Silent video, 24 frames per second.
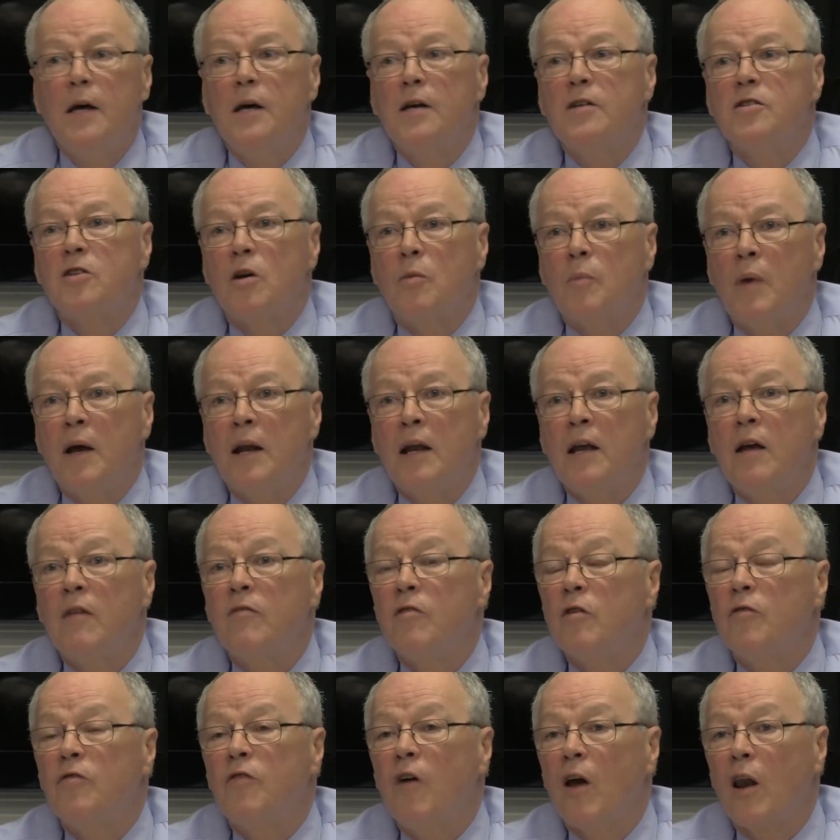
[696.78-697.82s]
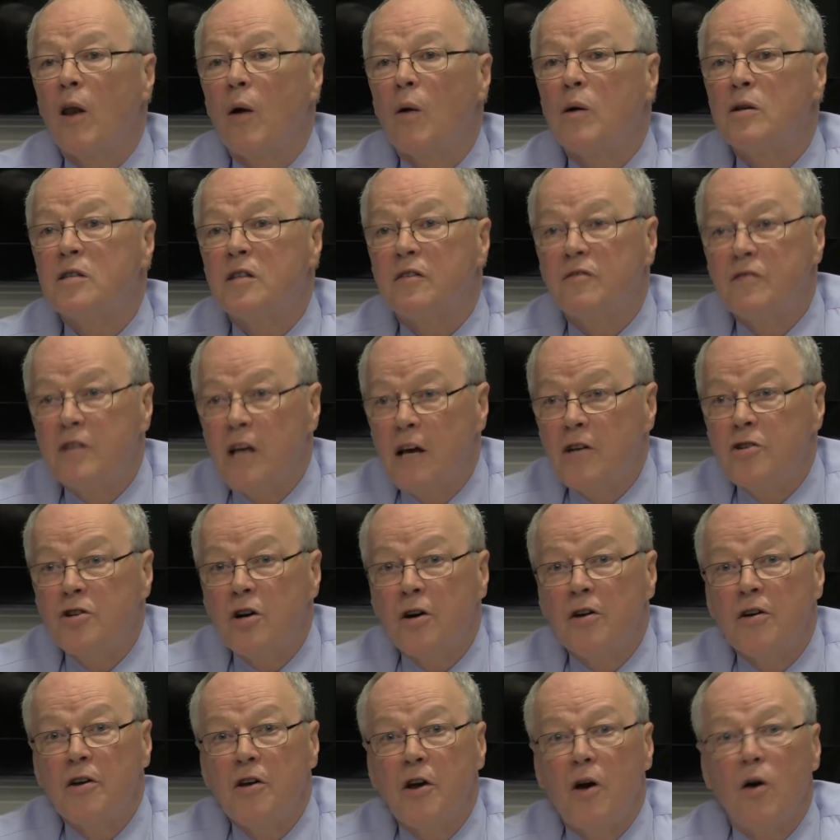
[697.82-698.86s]
So many of the followers of
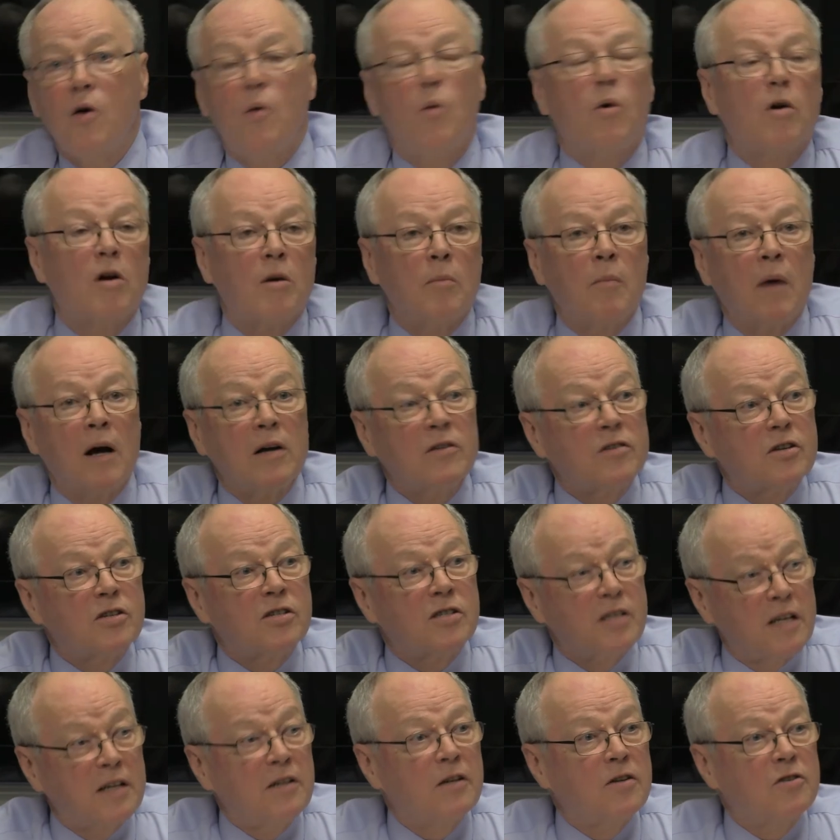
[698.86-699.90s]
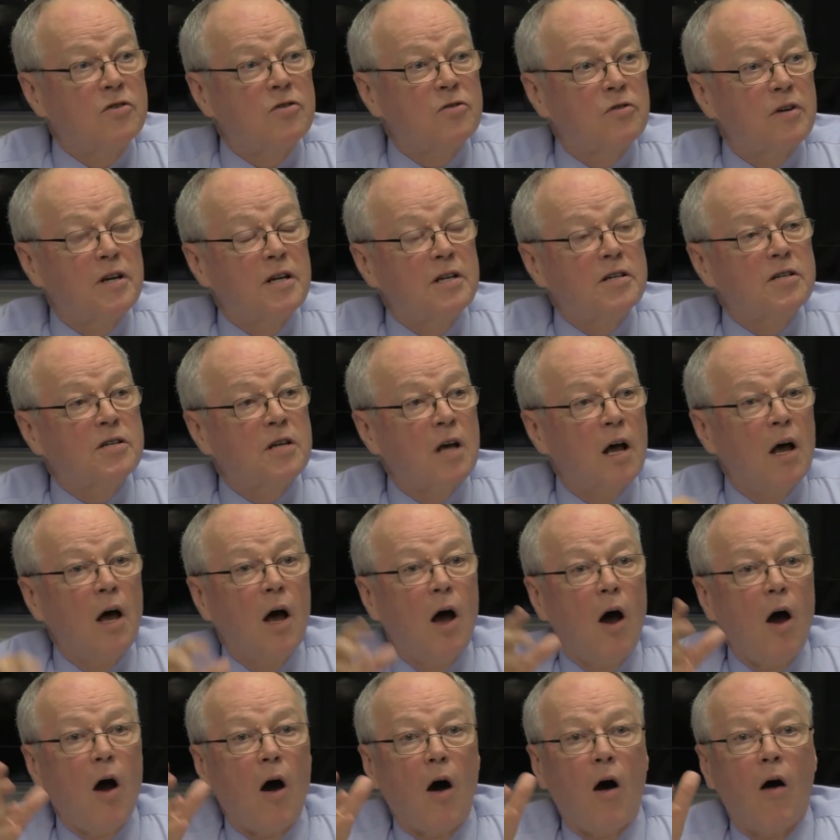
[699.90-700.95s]
Daejeongyo were among the signatories
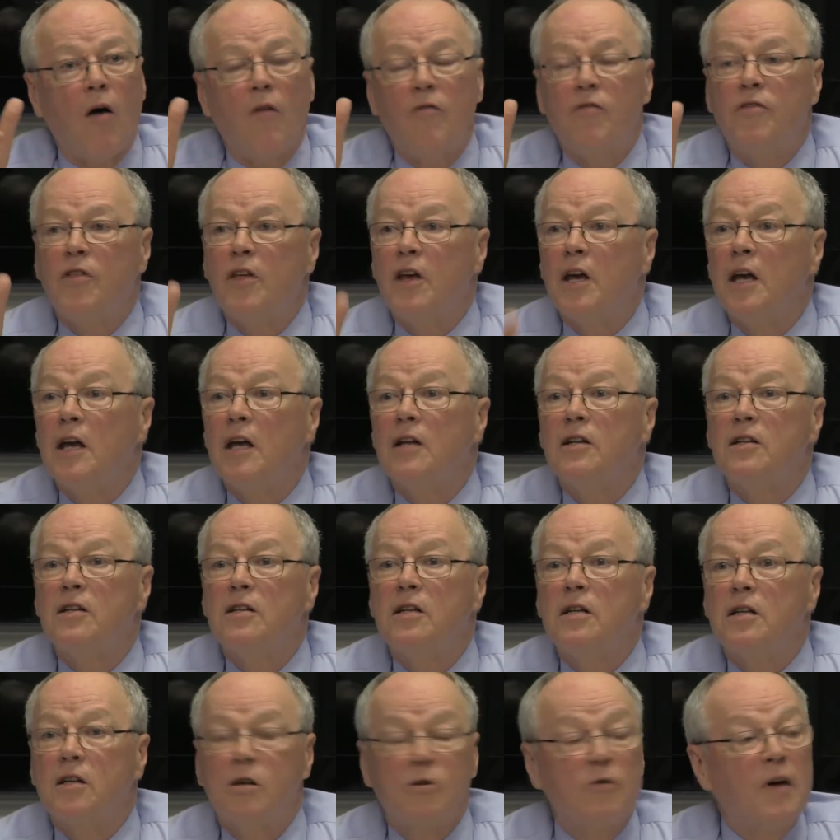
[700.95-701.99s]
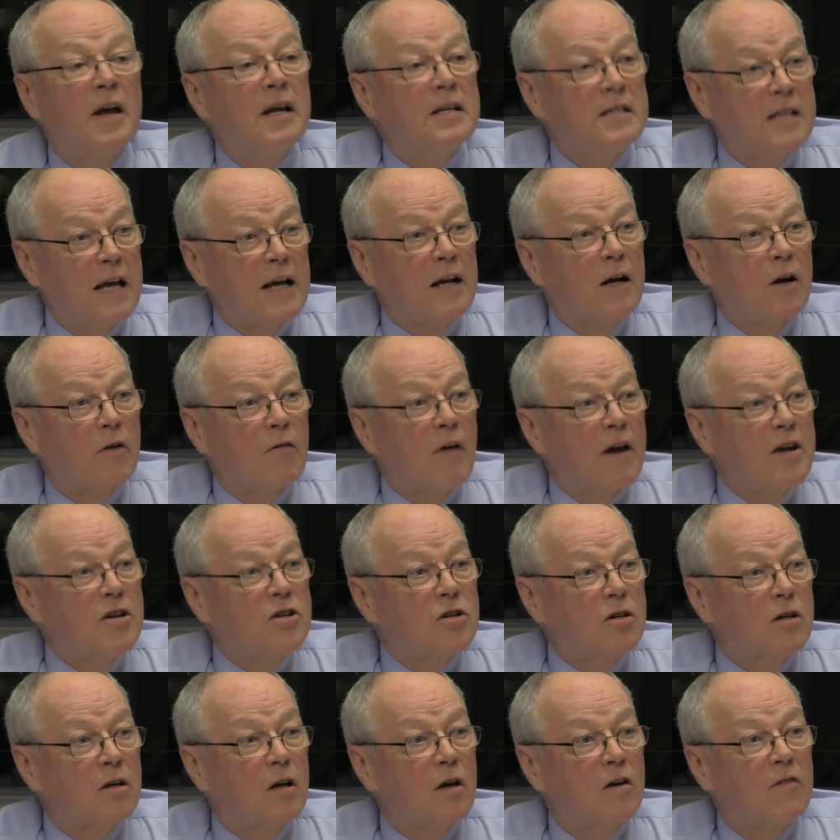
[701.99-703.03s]
of the Korean
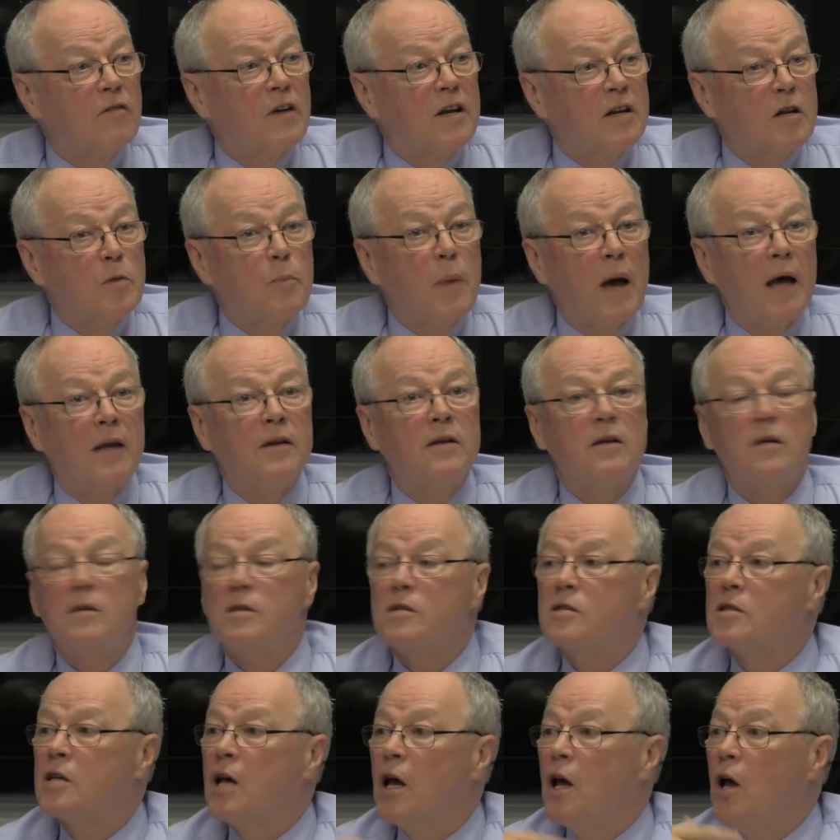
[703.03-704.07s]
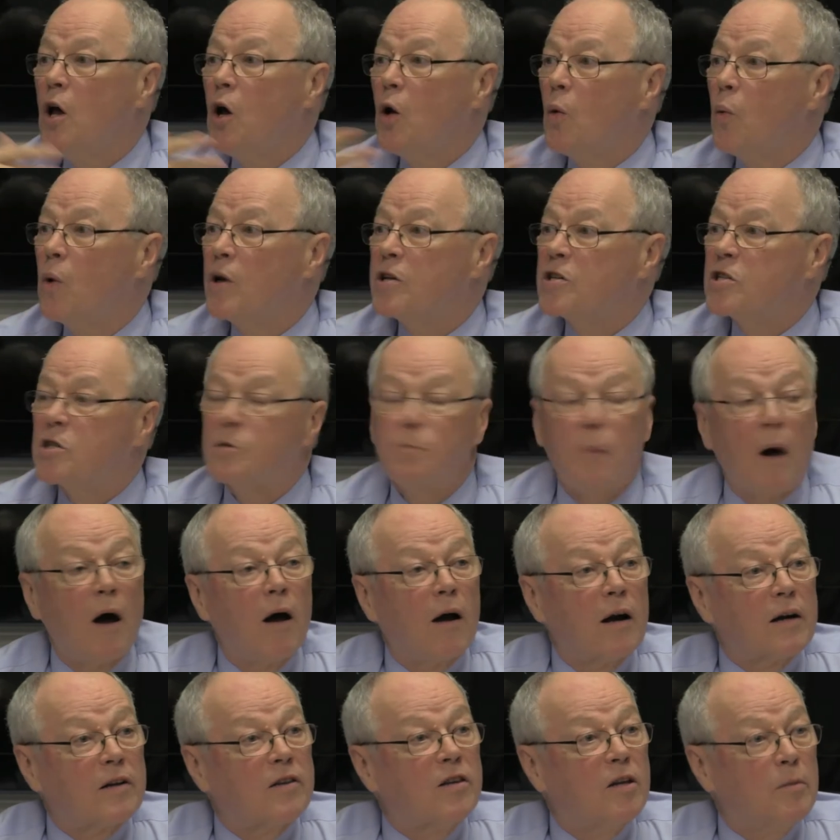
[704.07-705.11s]
Declaration of Independence, which
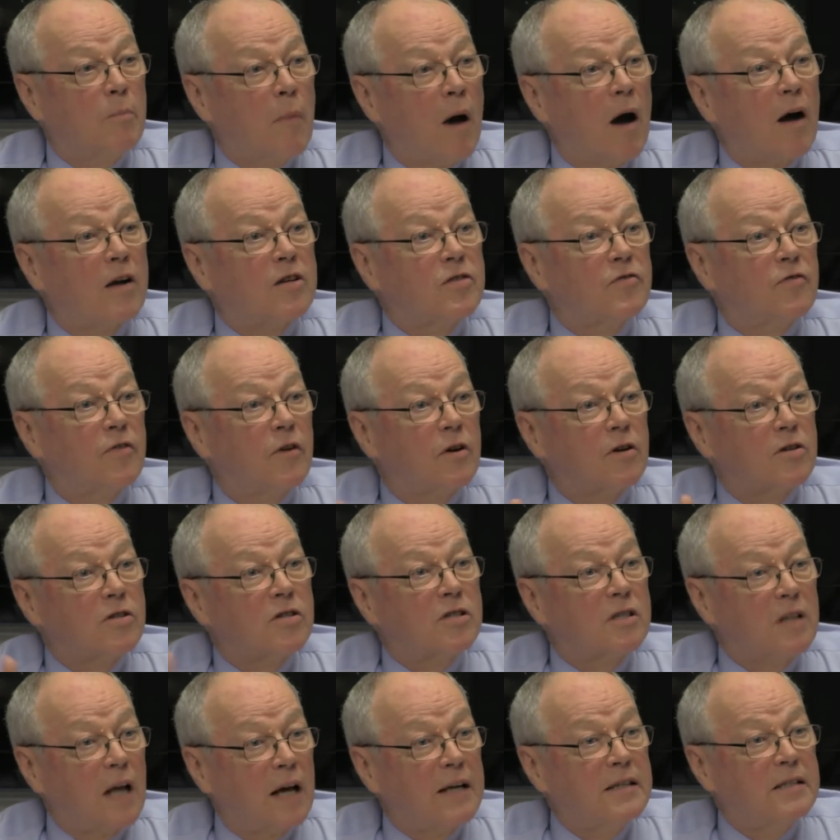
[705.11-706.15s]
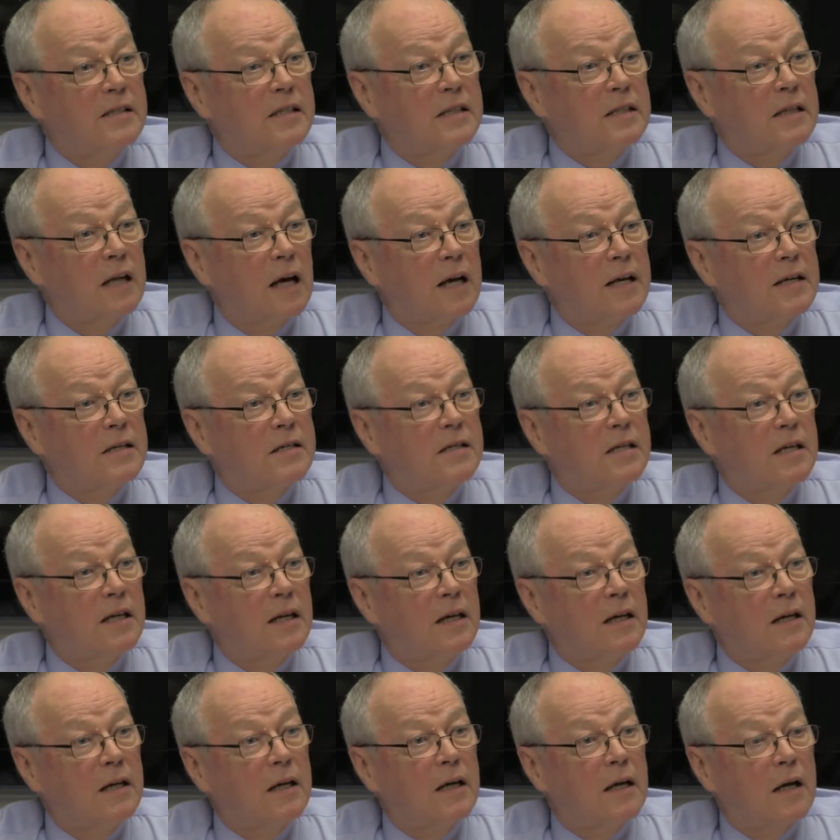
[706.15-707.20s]
sparked the March 1st,
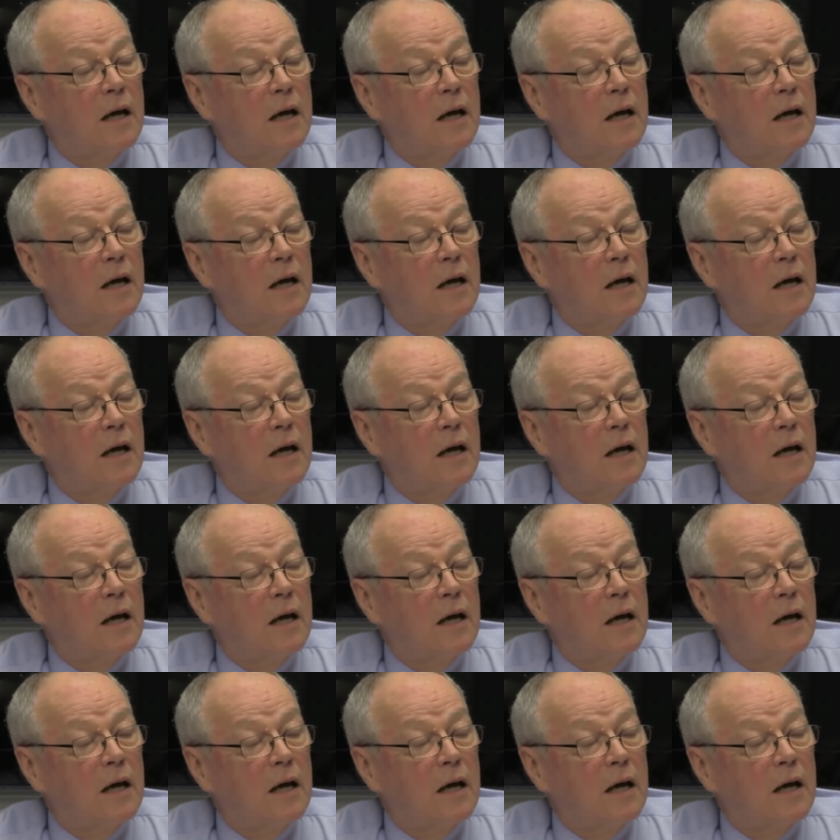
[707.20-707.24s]
1919